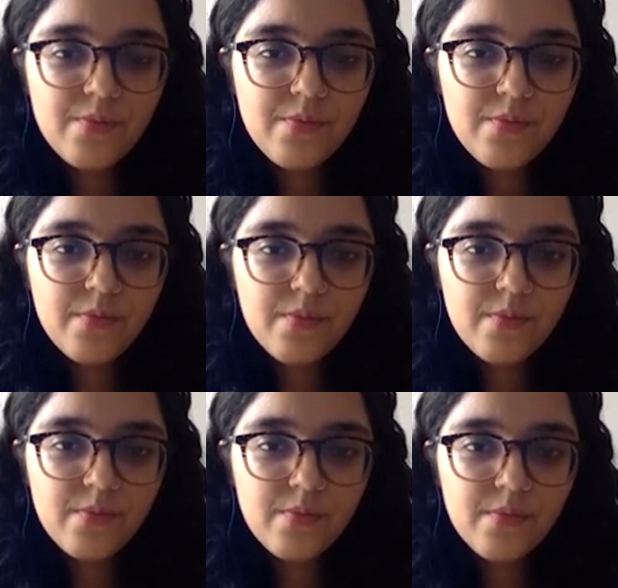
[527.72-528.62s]

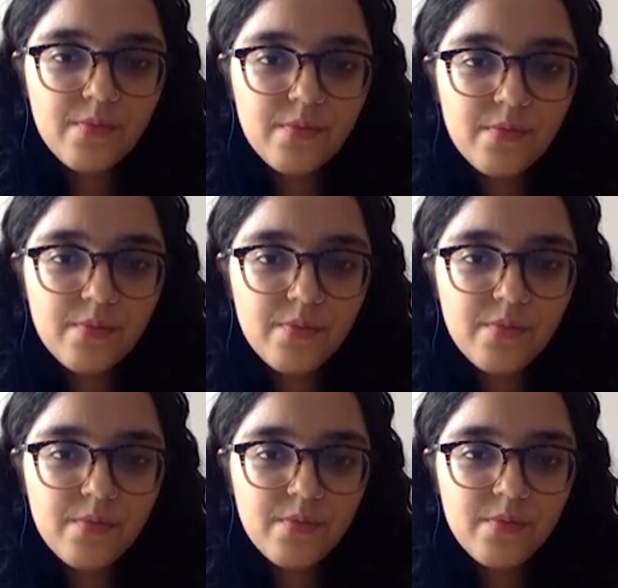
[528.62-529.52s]

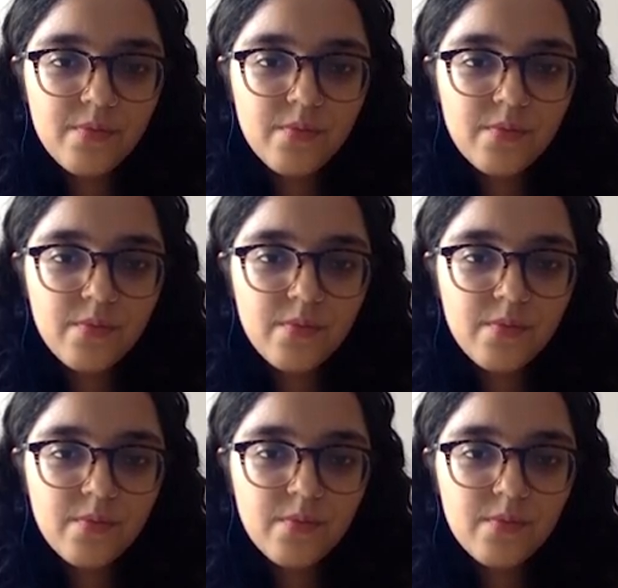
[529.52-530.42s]

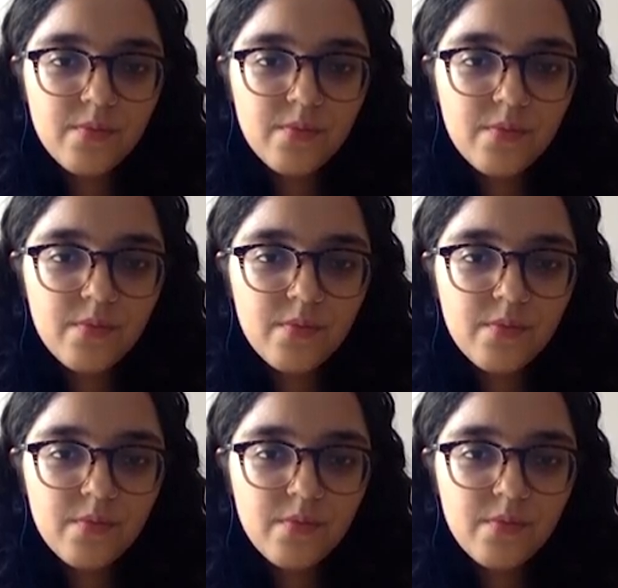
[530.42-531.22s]
[no speech]